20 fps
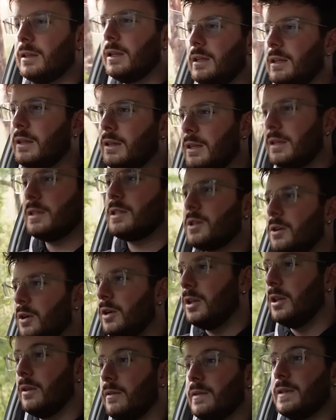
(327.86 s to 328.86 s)
letting these
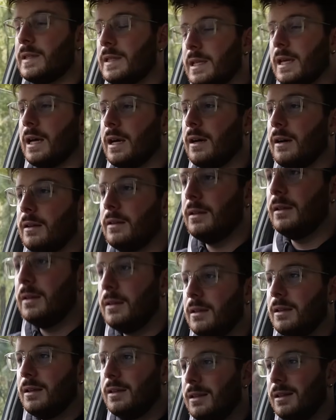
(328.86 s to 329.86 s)
coilovers down
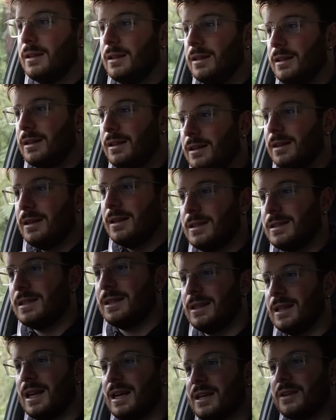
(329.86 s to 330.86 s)
is the
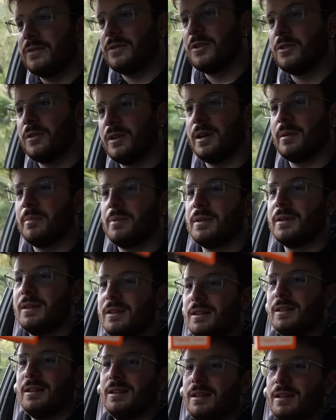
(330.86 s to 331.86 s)
lack of grip.
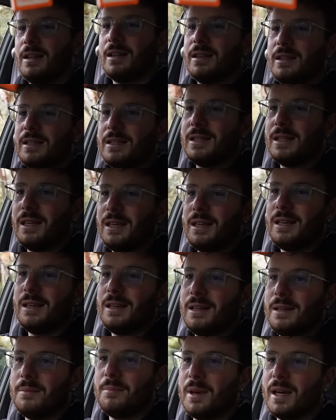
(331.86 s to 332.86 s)
Like this thing
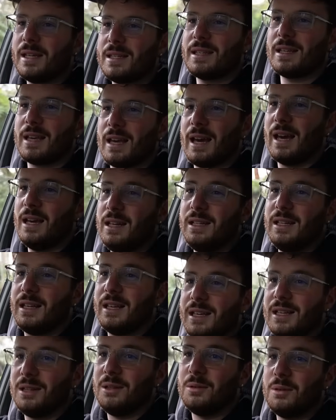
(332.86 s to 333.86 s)
makes like 80
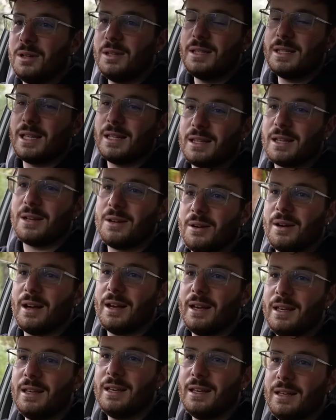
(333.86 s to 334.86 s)
kilowatts at the
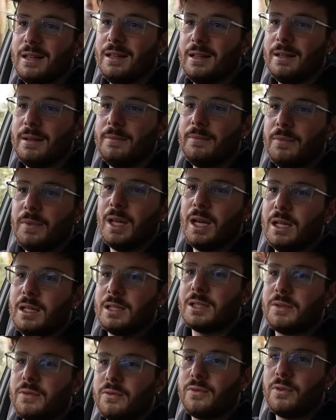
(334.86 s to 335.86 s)
crank, and
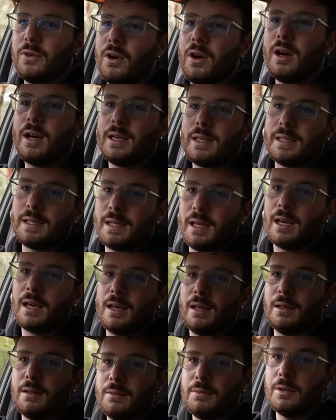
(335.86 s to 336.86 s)
it's frying
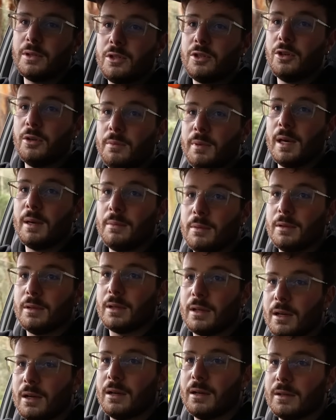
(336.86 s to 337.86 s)
second with 2 people in
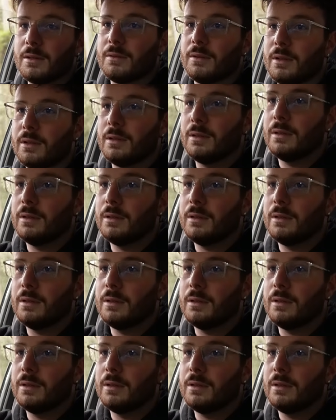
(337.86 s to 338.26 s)
the car as well.